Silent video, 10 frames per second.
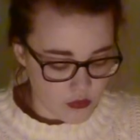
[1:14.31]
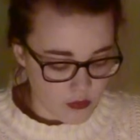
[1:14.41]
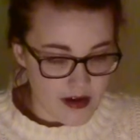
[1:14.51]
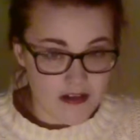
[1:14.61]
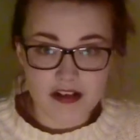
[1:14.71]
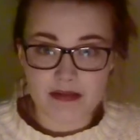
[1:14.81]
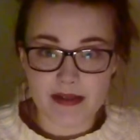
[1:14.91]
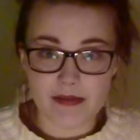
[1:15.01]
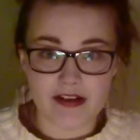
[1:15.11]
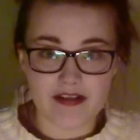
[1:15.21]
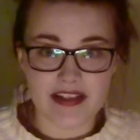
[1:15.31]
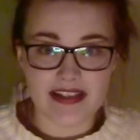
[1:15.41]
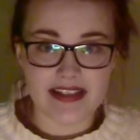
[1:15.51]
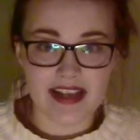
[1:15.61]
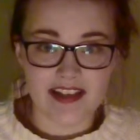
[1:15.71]
wear Christmas sweaters and
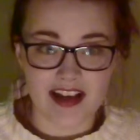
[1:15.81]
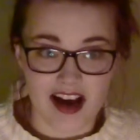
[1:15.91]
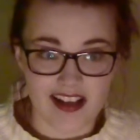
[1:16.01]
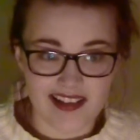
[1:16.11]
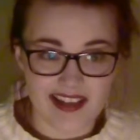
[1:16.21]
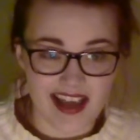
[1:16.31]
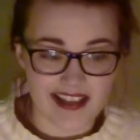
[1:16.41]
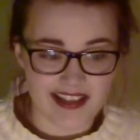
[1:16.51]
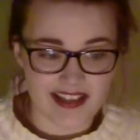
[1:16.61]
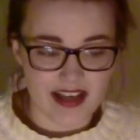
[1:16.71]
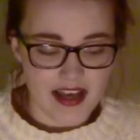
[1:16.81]
Santa hats.